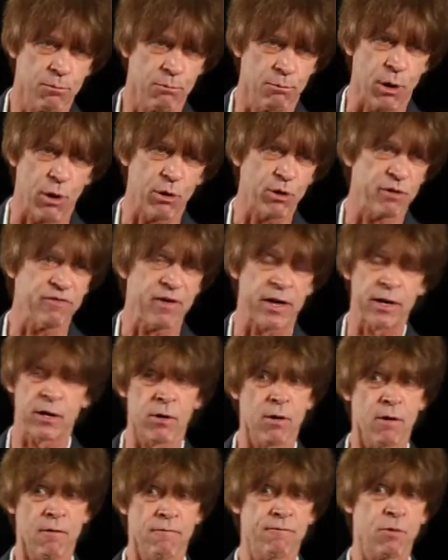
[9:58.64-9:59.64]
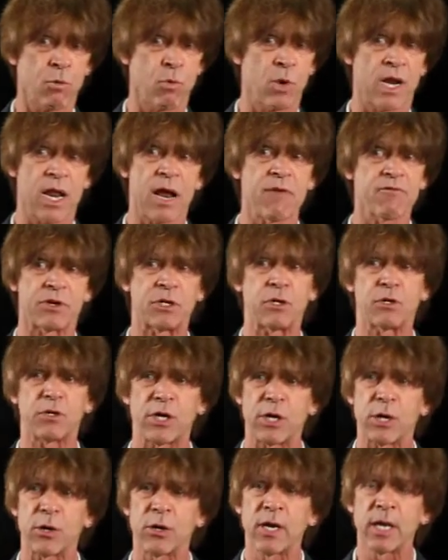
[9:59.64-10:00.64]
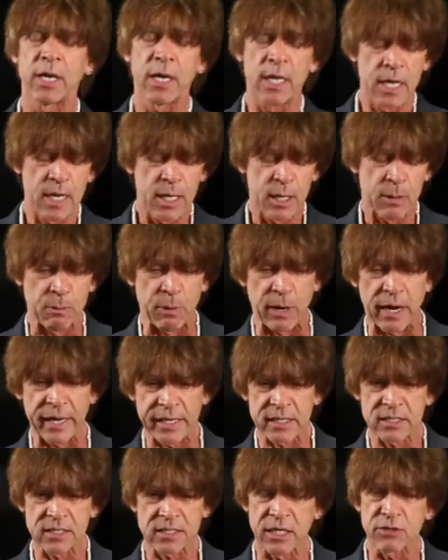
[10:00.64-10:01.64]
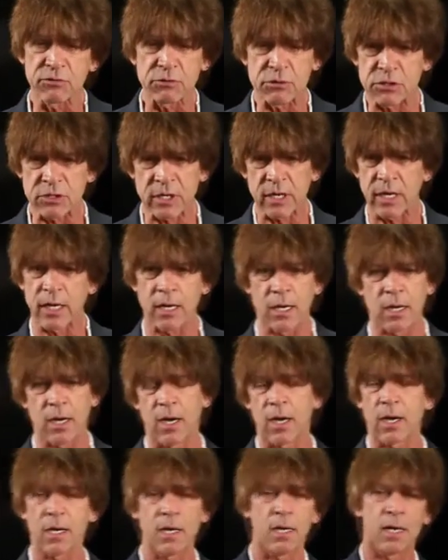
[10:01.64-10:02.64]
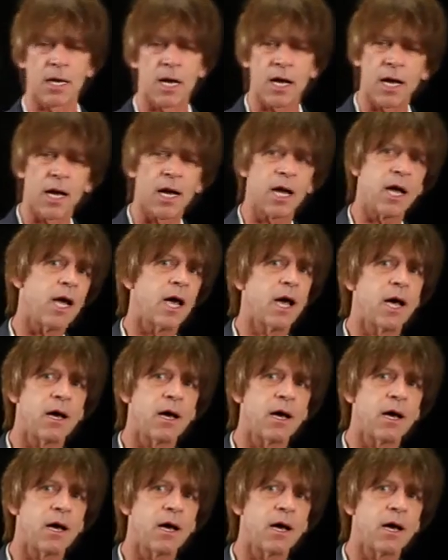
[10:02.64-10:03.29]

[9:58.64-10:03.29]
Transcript: motivator for whatever you do. But it's interesting, and I